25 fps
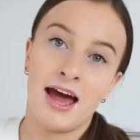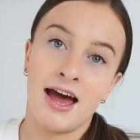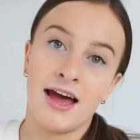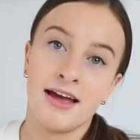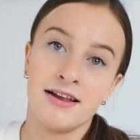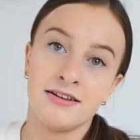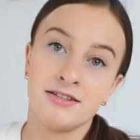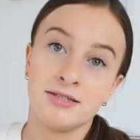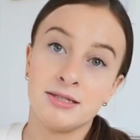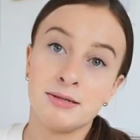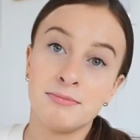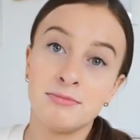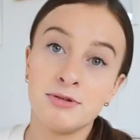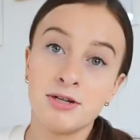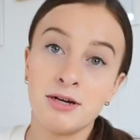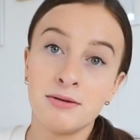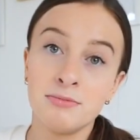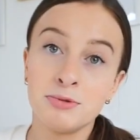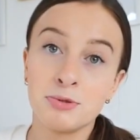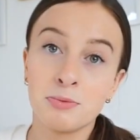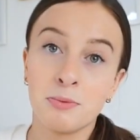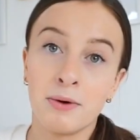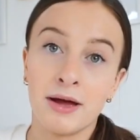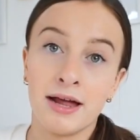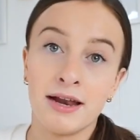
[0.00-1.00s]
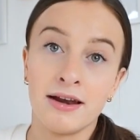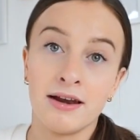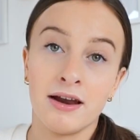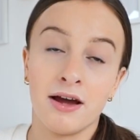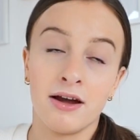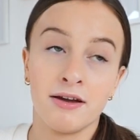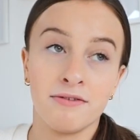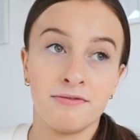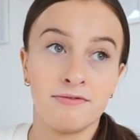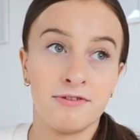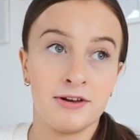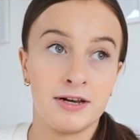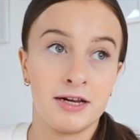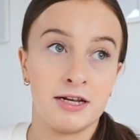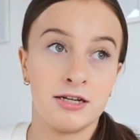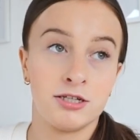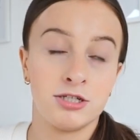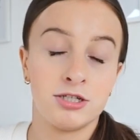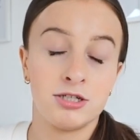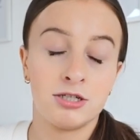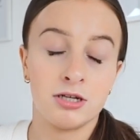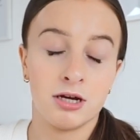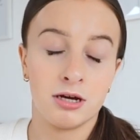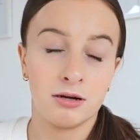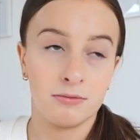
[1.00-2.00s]
And sometimes when I
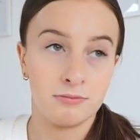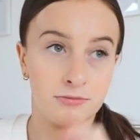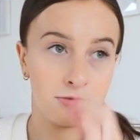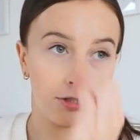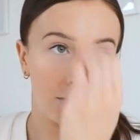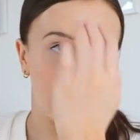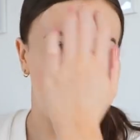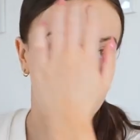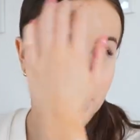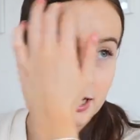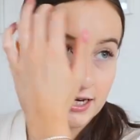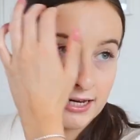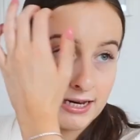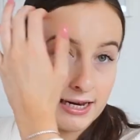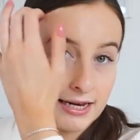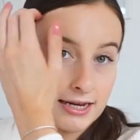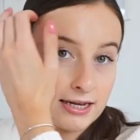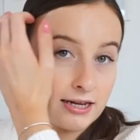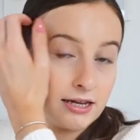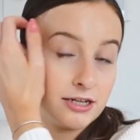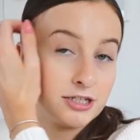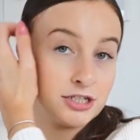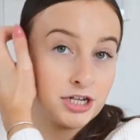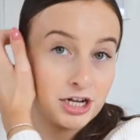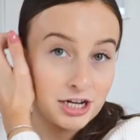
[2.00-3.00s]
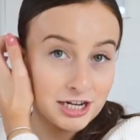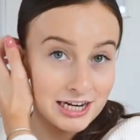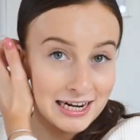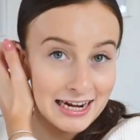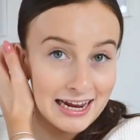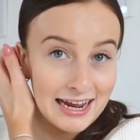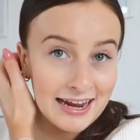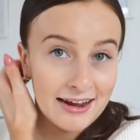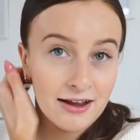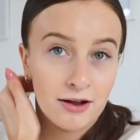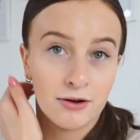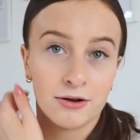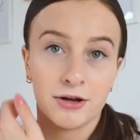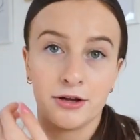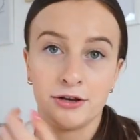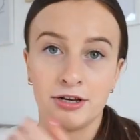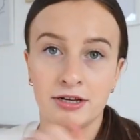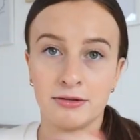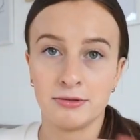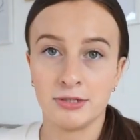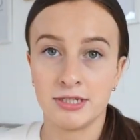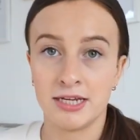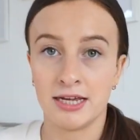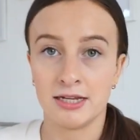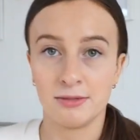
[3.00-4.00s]
finished um, journaling, journaling, I'll go
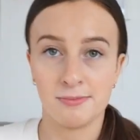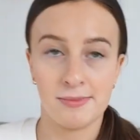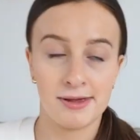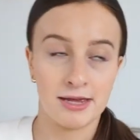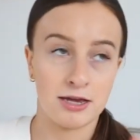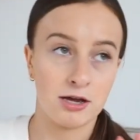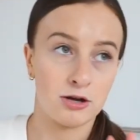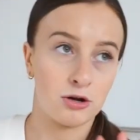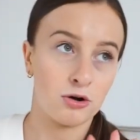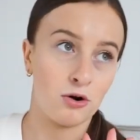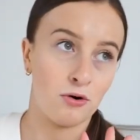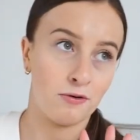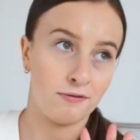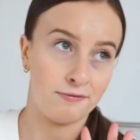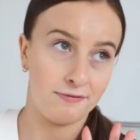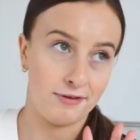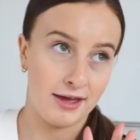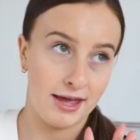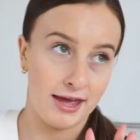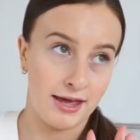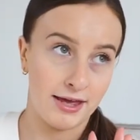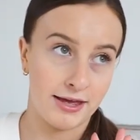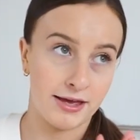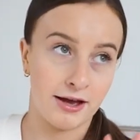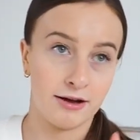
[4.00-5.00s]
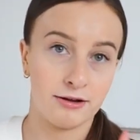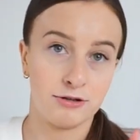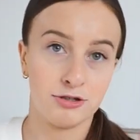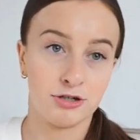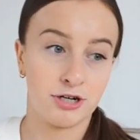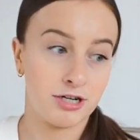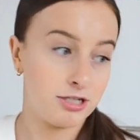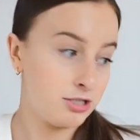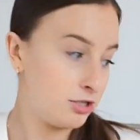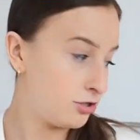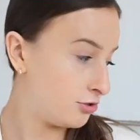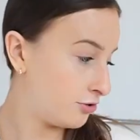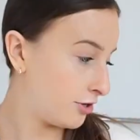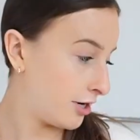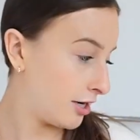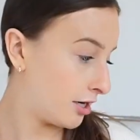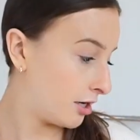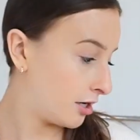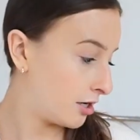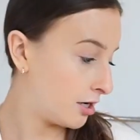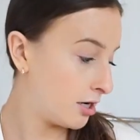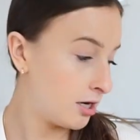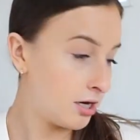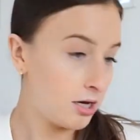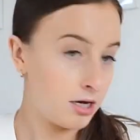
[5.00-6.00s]
downstairs, make a coffee. I try to
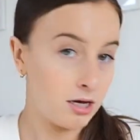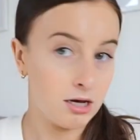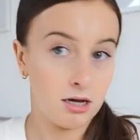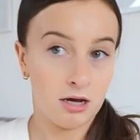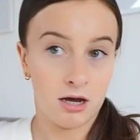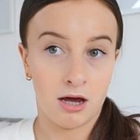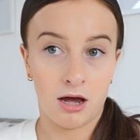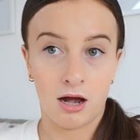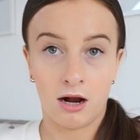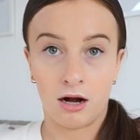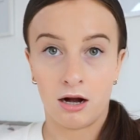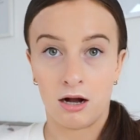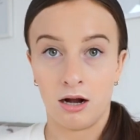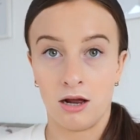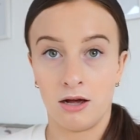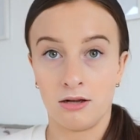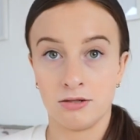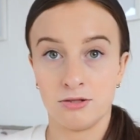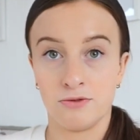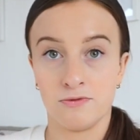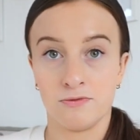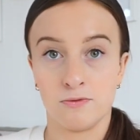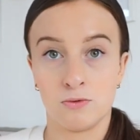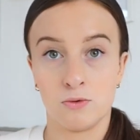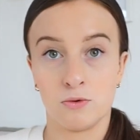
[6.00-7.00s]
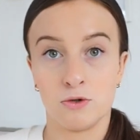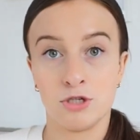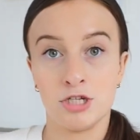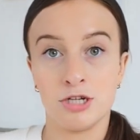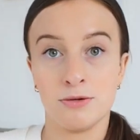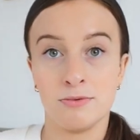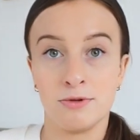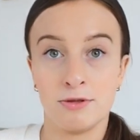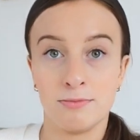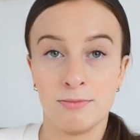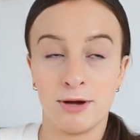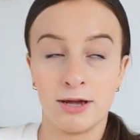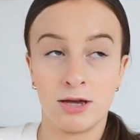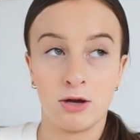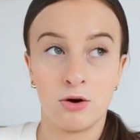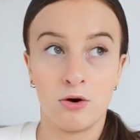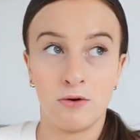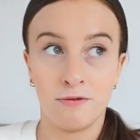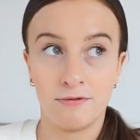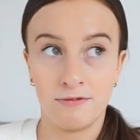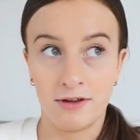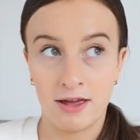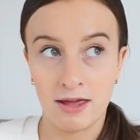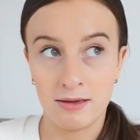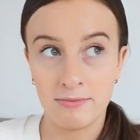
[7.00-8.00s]
drink a glass of water with my
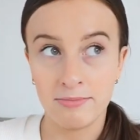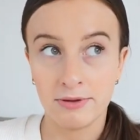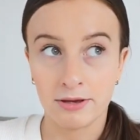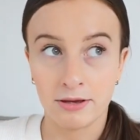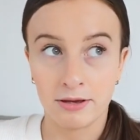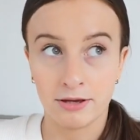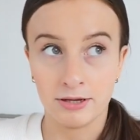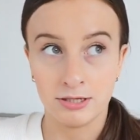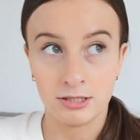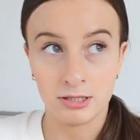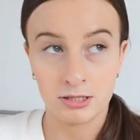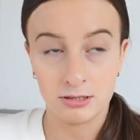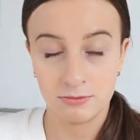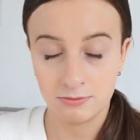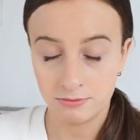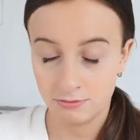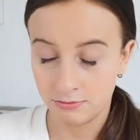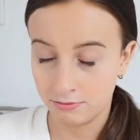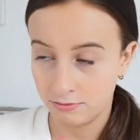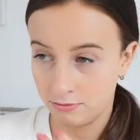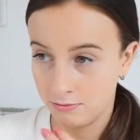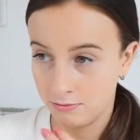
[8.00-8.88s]
coffee because